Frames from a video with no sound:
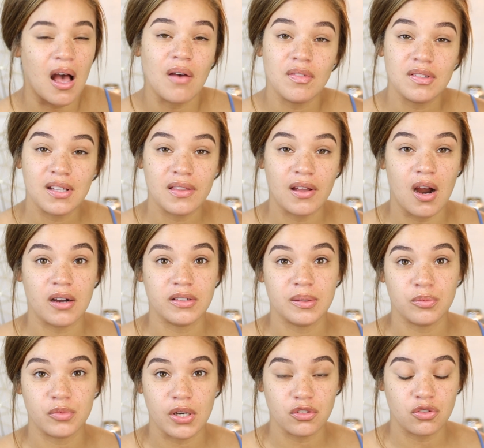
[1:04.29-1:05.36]
Obviously there are
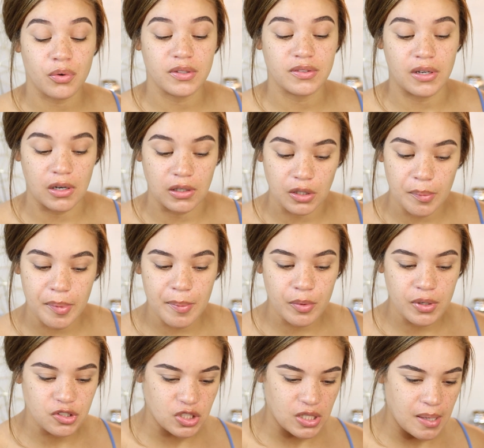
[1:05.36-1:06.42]
some drugstores that are a little bit
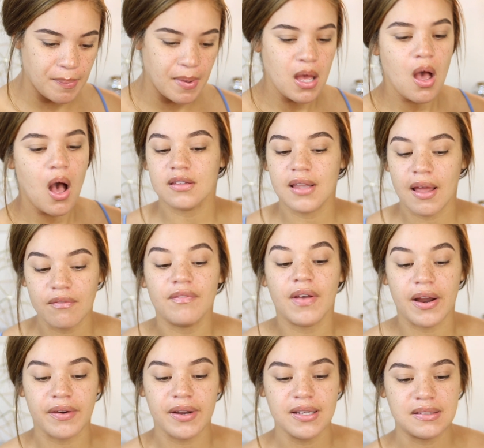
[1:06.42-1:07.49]
more cheap. That
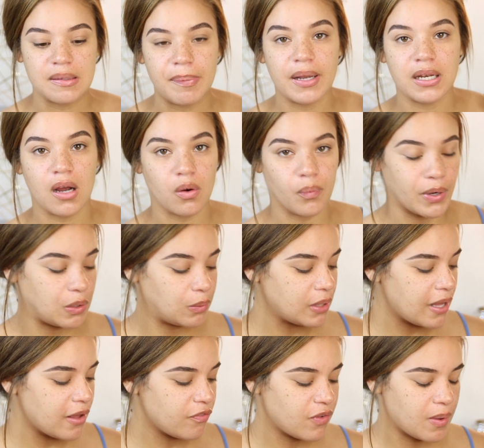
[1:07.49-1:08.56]
varies depending on where you
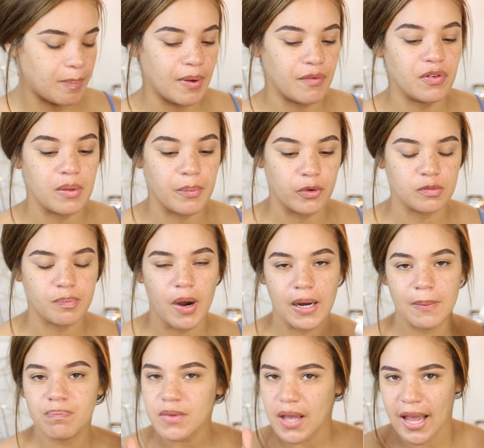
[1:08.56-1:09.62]
live, but for the most
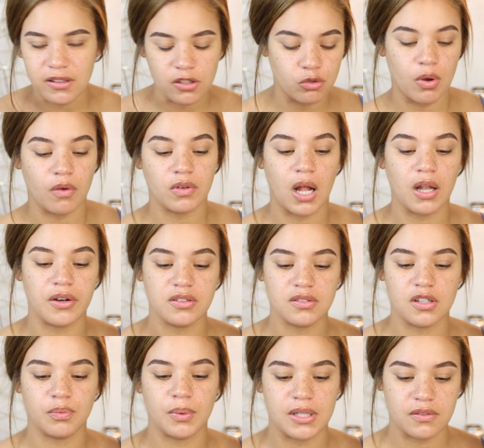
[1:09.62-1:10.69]
part $8 to
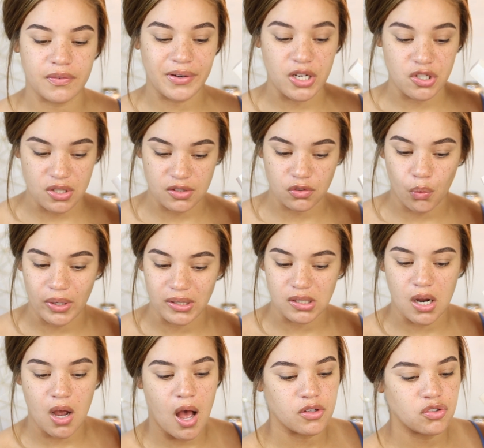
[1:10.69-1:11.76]
$12 is what this foundation is going to
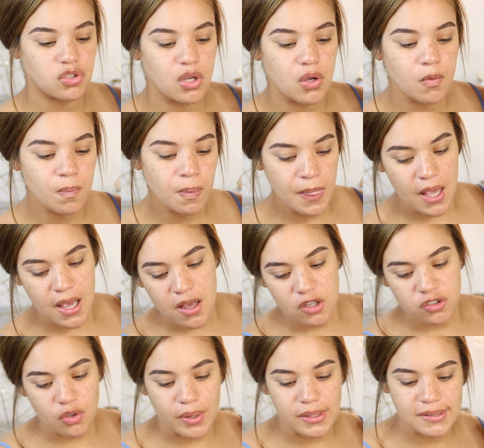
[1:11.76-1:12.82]
cost you.
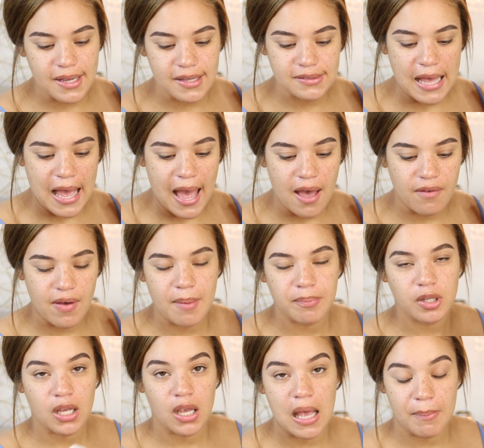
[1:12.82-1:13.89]
So it does have, I'm
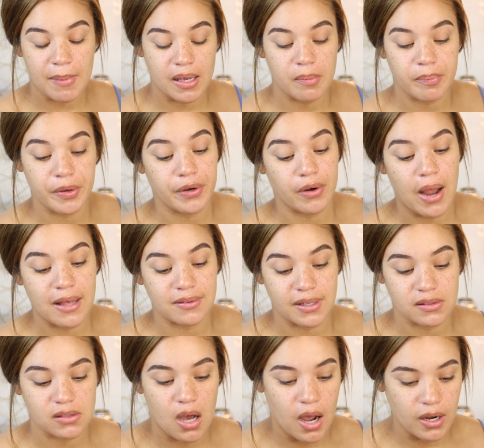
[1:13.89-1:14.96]
looking at my computer as
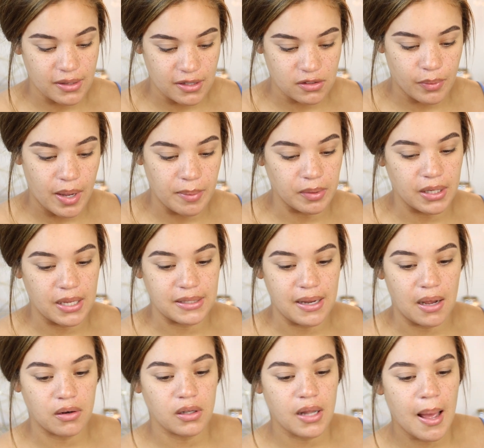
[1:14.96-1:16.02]
I talk, that's why I'm looking
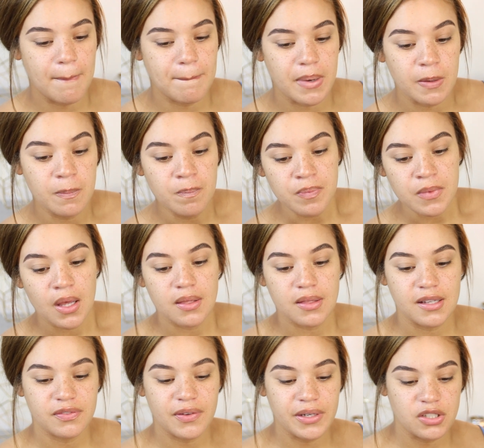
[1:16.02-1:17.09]
down a lot, but
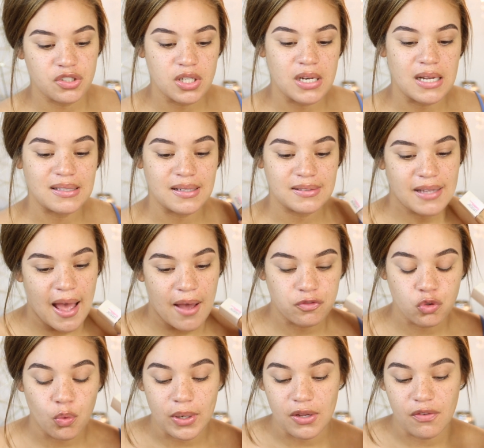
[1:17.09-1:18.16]
this foundation does have
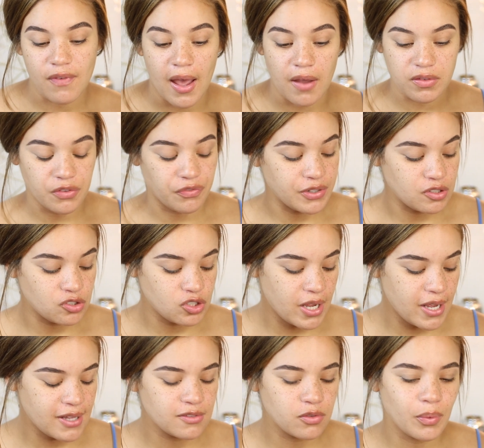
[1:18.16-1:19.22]
25 different
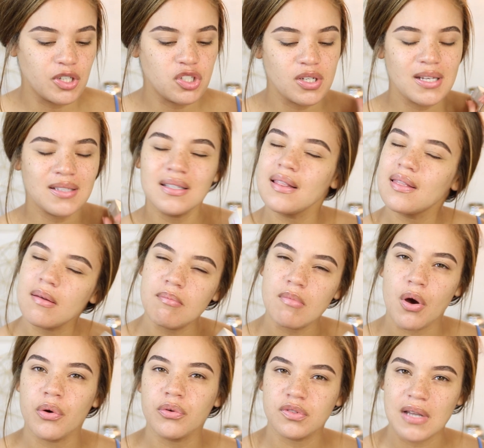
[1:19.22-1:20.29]
shades, which isn't the
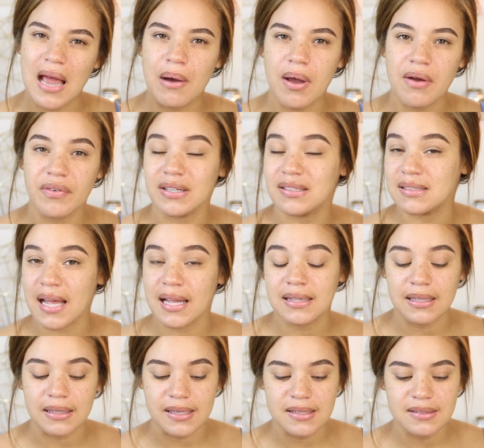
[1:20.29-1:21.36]
most, however it's not
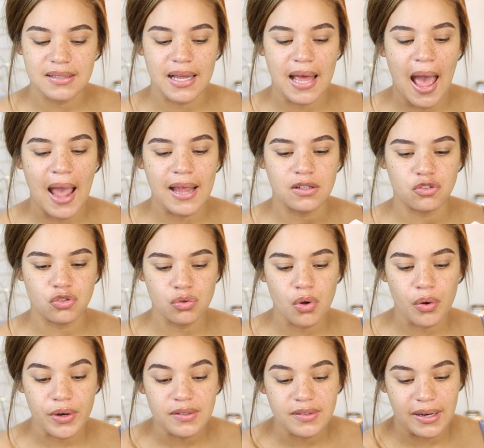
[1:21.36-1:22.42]
the least. I do
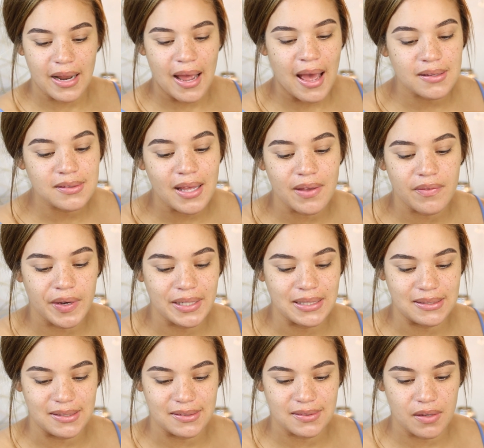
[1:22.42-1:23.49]
notice that it has a very
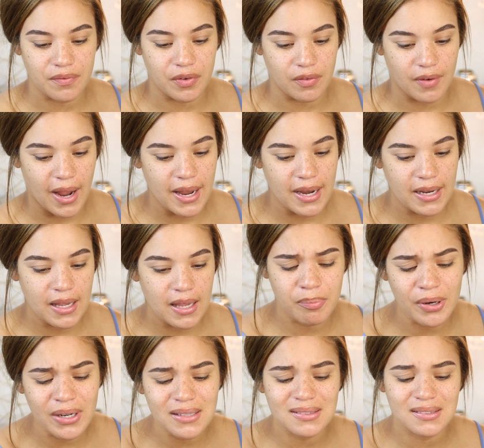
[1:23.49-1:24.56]
decent variety,
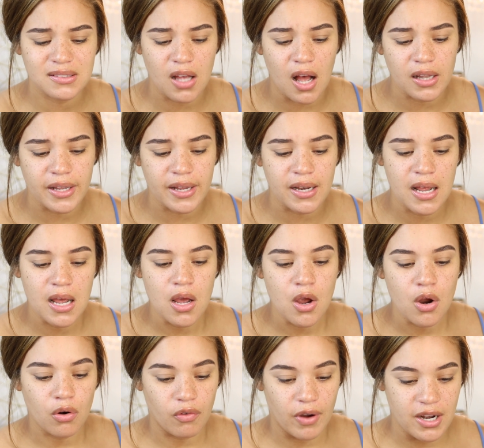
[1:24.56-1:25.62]
pretty solid
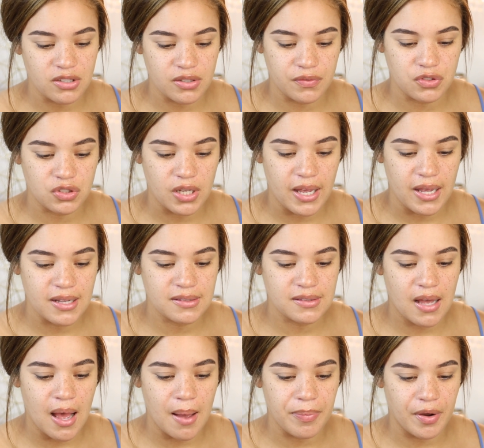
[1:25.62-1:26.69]
range of shades.
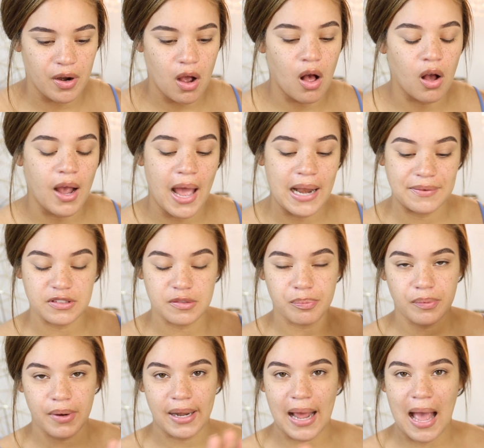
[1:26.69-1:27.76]
They're all kind of
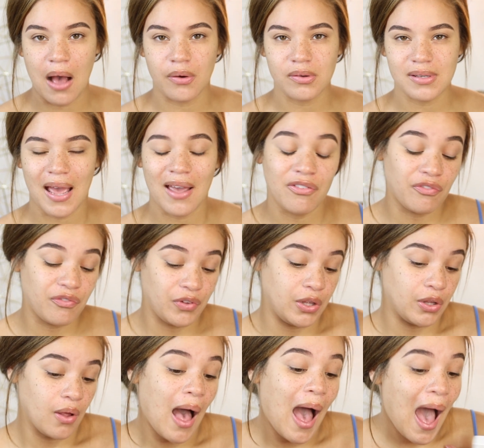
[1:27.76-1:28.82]
spread out, I
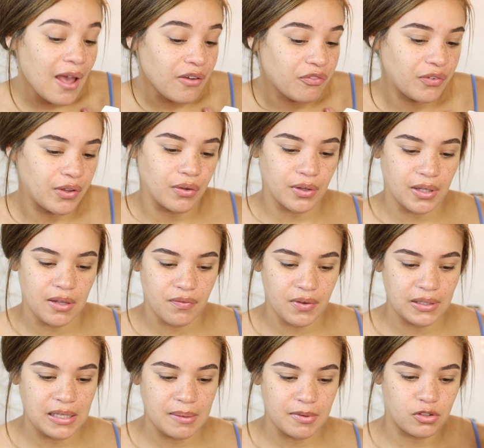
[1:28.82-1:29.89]
feel
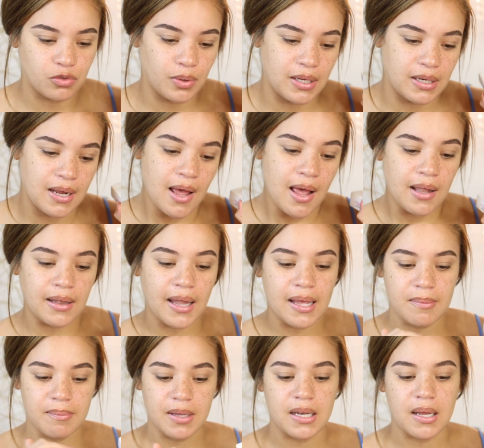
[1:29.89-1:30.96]
evenly between
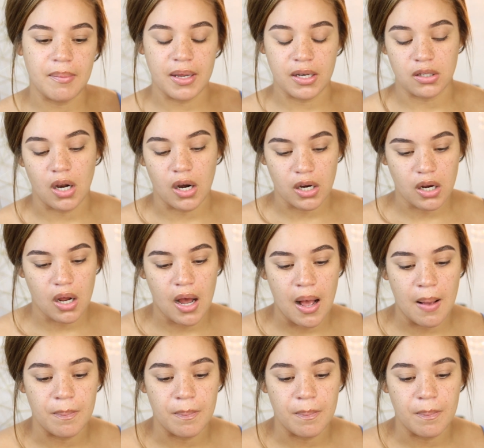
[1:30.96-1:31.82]
light, medium, and dark.